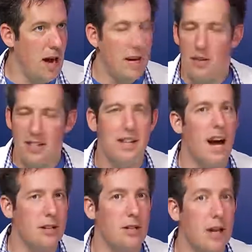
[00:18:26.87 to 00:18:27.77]
Now, that's
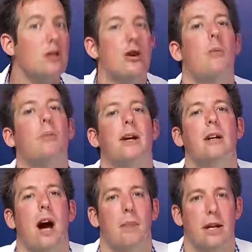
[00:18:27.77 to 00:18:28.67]
not to say don't put in
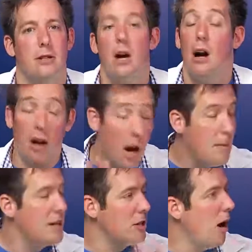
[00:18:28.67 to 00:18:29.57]
comments.
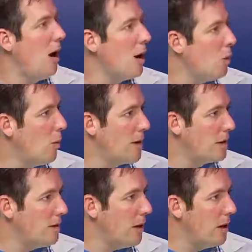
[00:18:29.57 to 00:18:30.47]
Comments are
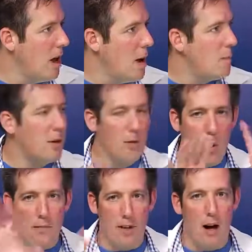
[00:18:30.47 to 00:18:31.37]
wonderful. But if you
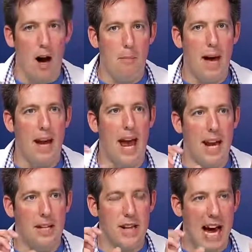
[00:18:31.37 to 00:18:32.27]
have a comment
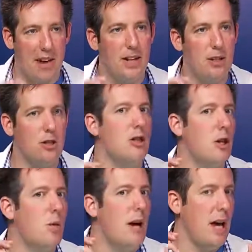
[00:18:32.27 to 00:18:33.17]
and it's having
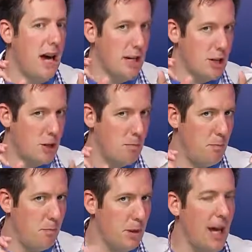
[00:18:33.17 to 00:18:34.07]
to
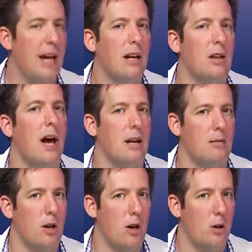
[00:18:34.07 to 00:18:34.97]
explain a line of
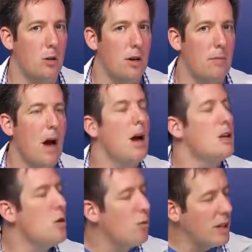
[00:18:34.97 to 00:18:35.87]
code,
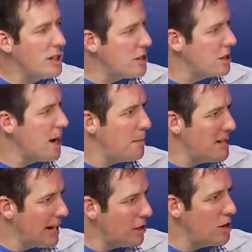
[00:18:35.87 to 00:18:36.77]
you really should stop and
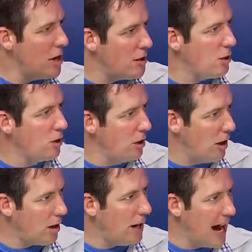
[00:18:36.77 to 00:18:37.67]
take another
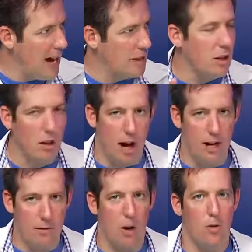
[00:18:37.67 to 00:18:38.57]
look at the line
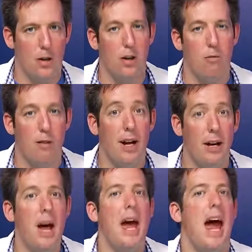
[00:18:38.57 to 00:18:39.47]
of code that you've
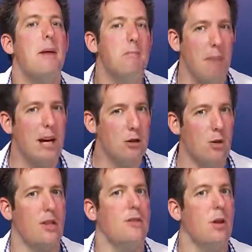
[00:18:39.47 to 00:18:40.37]
written and make
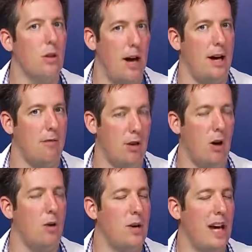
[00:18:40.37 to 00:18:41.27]
sure that the line of
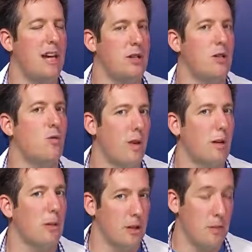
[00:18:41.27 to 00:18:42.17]
code is as
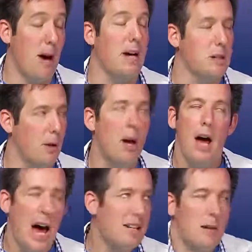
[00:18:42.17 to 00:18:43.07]
readable as possible.
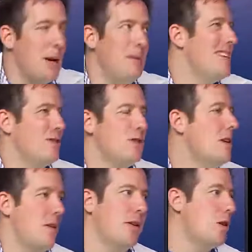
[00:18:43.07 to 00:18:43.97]
And sometimes there's
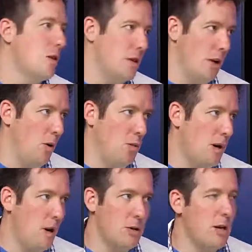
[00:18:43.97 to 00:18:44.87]
nothing you can
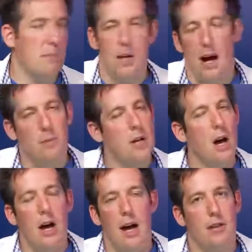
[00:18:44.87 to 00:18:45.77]
do. Sometimes
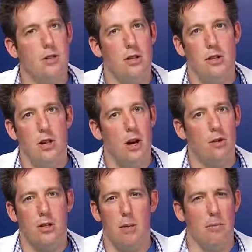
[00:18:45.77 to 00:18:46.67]
it's just,
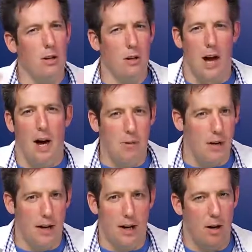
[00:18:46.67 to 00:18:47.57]
some little
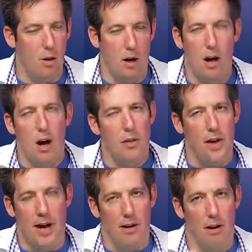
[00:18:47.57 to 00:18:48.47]
library, or
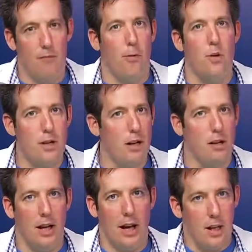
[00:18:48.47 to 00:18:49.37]
that
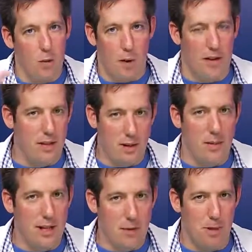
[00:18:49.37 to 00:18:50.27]
unfortunately the way that
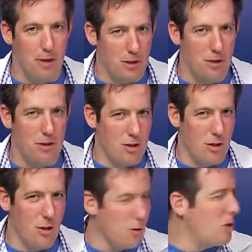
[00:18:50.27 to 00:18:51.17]
something is built is just a
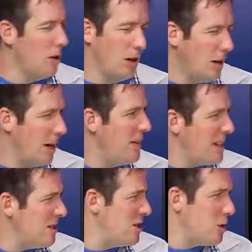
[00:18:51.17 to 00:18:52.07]
little clunky, and
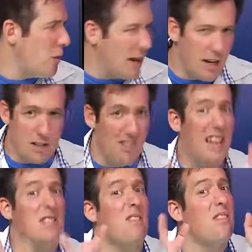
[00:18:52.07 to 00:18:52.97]
that's just the way it is, and
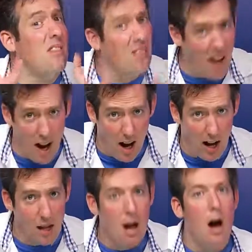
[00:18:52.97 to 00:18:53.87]
that's
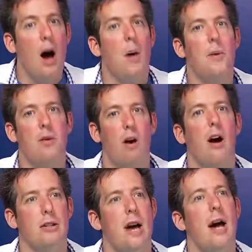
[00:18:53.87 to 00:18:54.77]
fine. But there
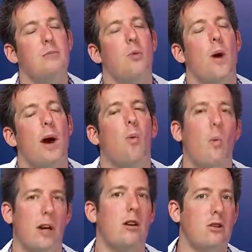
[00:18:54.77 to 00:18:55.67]
are times where
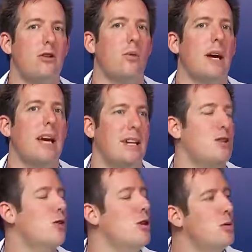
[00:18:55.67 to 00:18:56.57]
what you're doing is
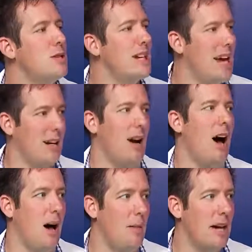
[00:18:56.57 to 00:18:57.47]
you're using that
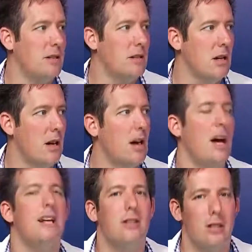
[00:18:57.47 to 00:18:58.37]
comment
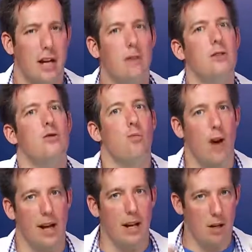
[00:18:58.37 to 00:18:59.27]
instead of just
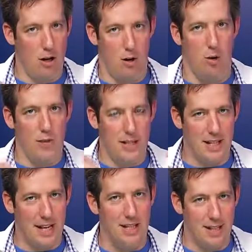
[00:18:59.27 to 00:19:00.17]
writing code that's
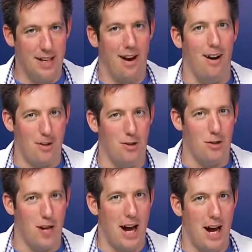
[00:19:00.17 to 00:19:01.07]
easy to
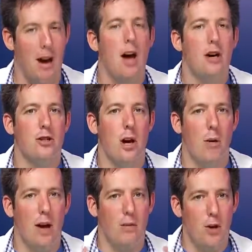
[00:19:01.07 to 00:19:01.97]
understand.
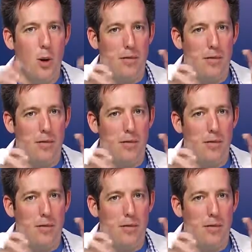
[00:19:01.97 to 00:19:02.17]
So if you have a